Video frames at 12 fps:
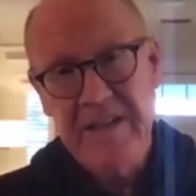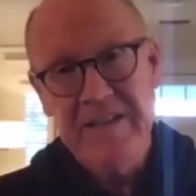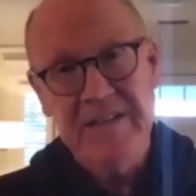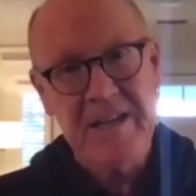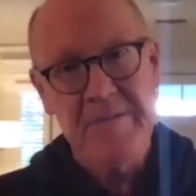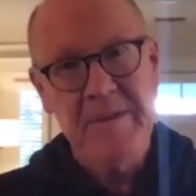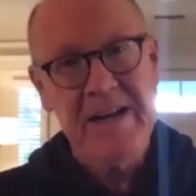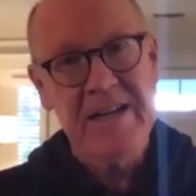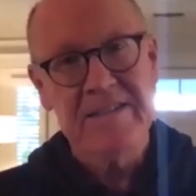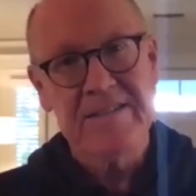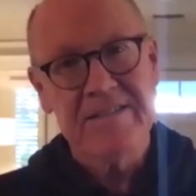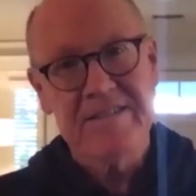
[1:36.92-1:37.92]
to come
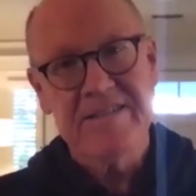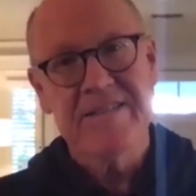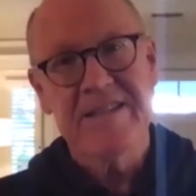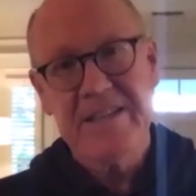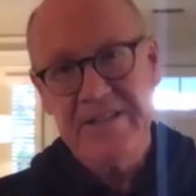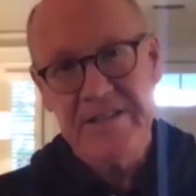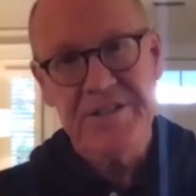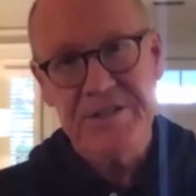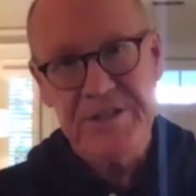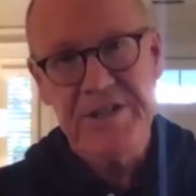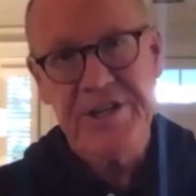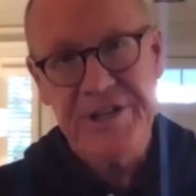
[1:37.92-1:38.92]
out than
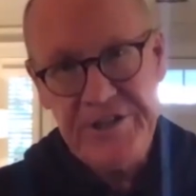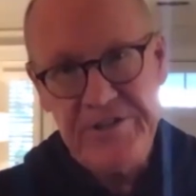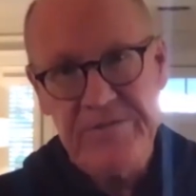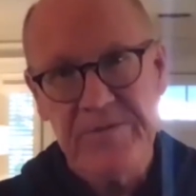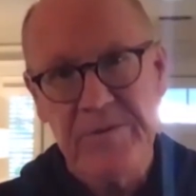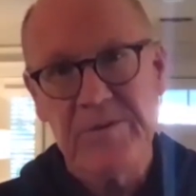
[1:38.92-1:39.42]
this year for